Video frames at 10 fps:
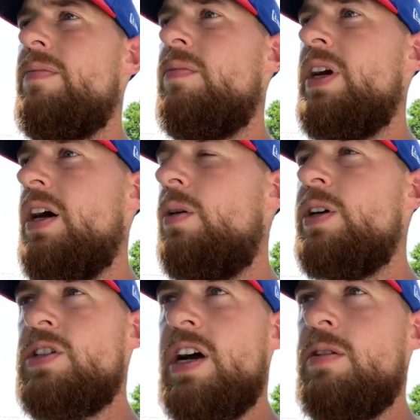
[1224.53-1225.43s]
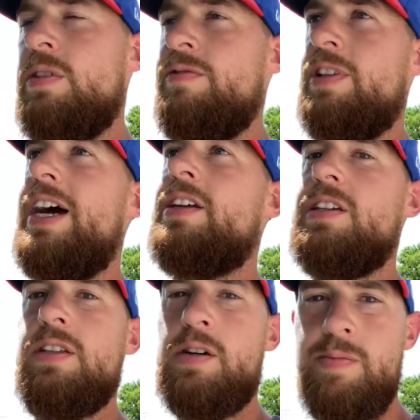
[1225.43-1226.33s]
we always try to reflect
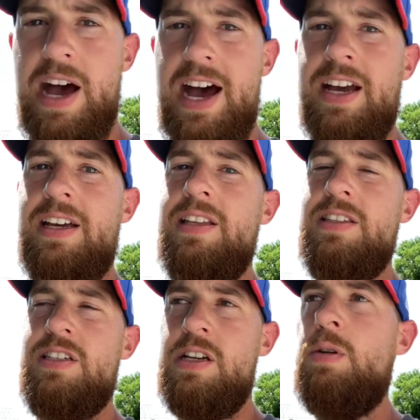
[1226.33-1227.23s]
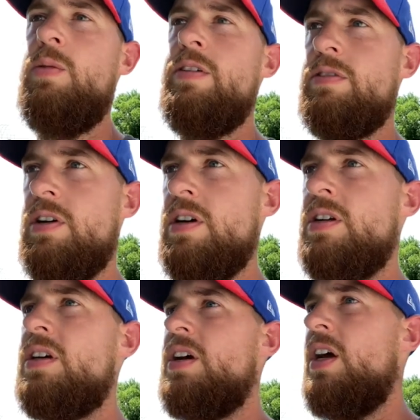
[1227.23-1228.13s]
and look back and see what we've
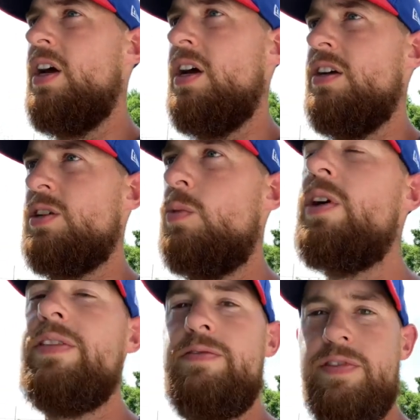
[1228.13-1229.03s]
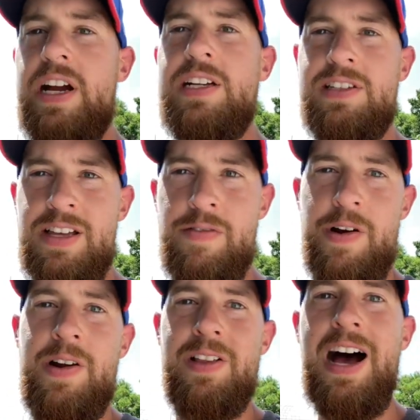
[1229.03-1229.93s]
learned. So one phrase that you've
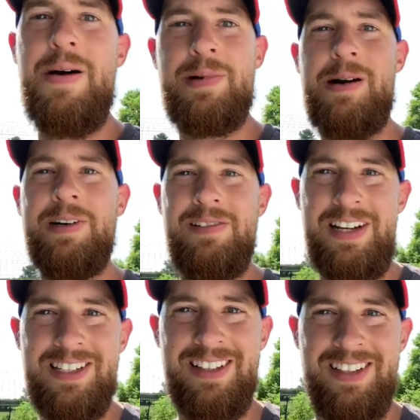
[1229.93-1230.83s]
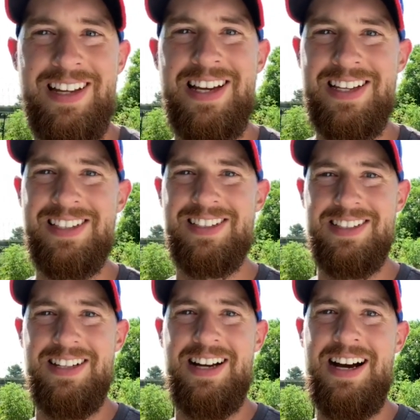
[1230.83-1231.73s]
heard a lot probably recently is
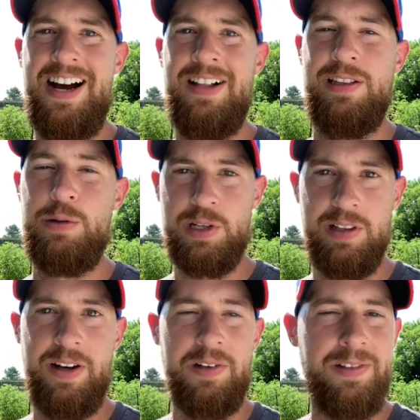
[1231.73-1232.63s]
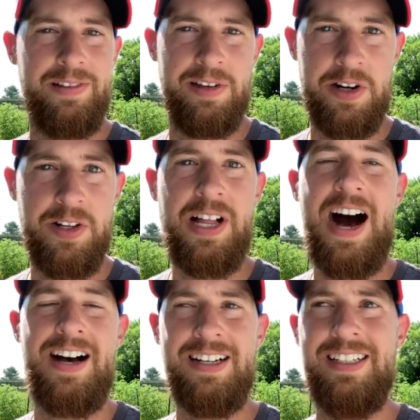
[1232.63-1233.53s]
lose a little, learn a lot.